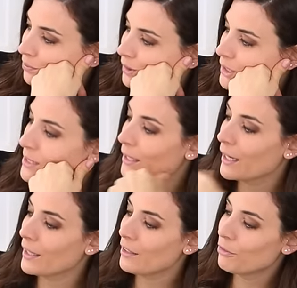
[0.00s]
because
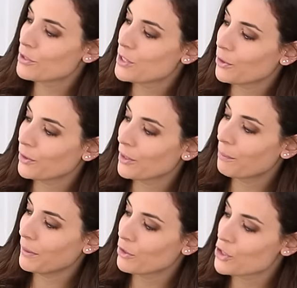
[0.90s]
again, if you see on the
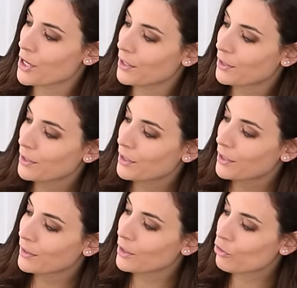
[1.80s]
picture,
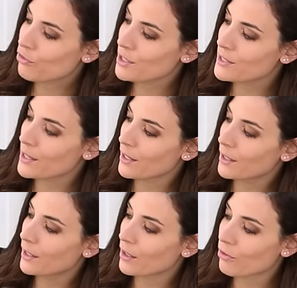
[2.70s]
the trees
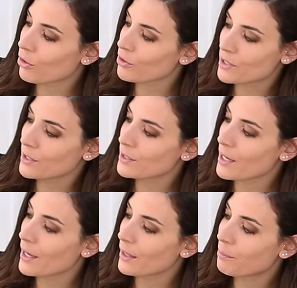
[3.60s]
are across the
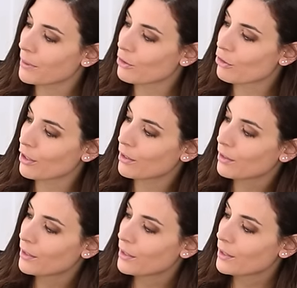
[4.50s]
entire picture,
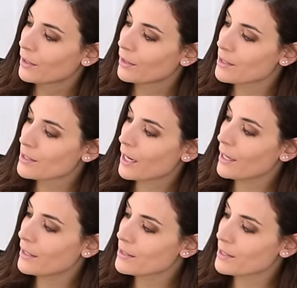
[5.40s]
the
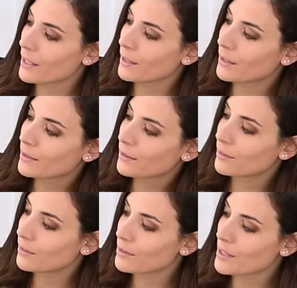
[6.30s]
sky is like
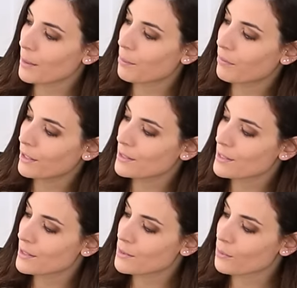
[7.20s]

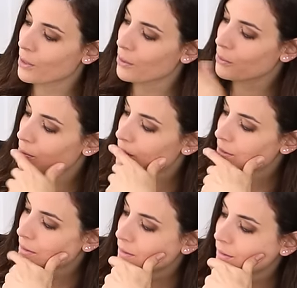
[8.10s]
separated as well.
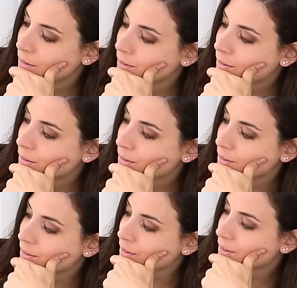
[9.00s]

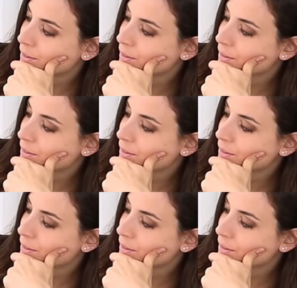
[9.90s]
Oh,